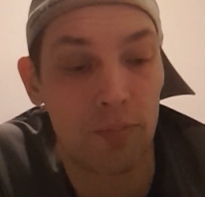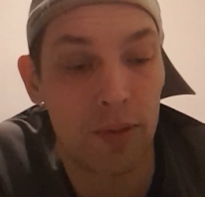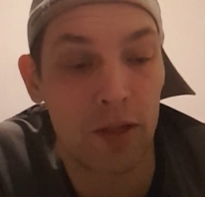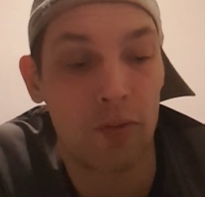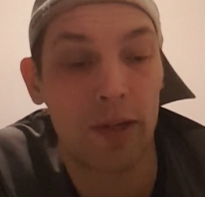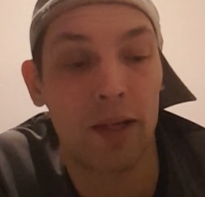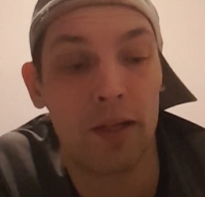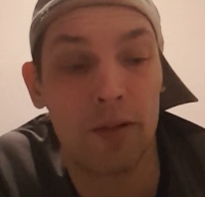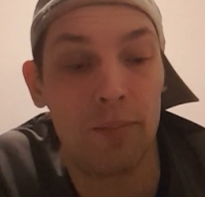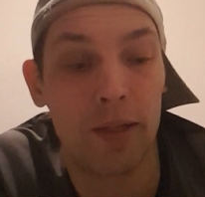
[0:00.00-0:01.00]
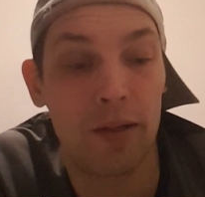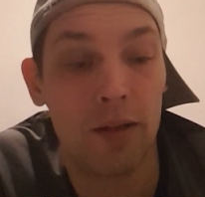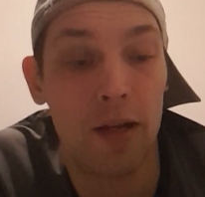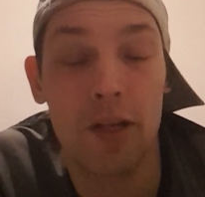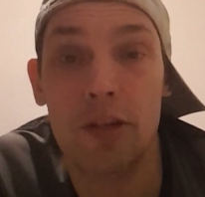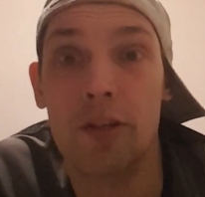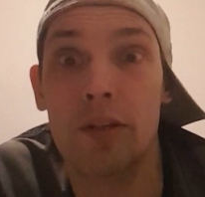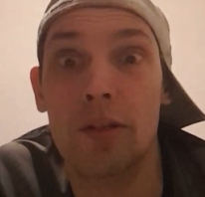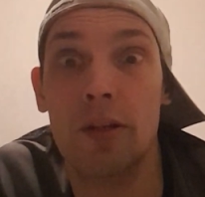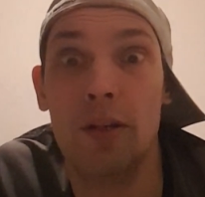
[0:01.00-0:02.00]
Could be going a little bit
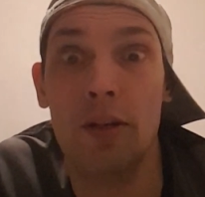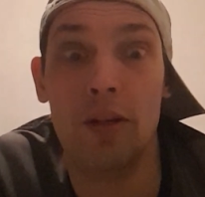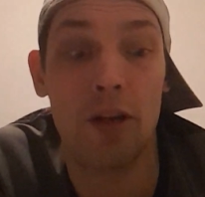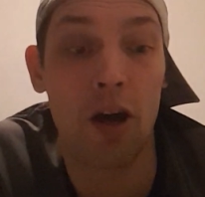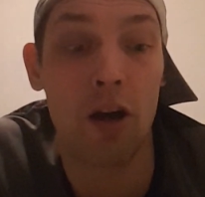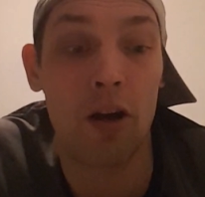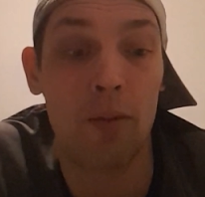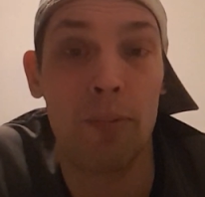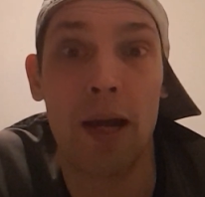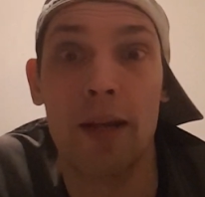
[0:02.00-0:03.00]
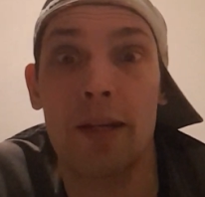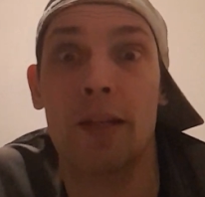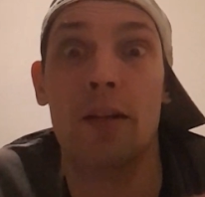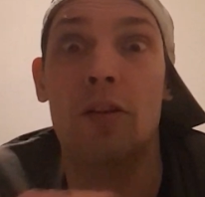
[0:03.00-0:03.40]
law-abiding,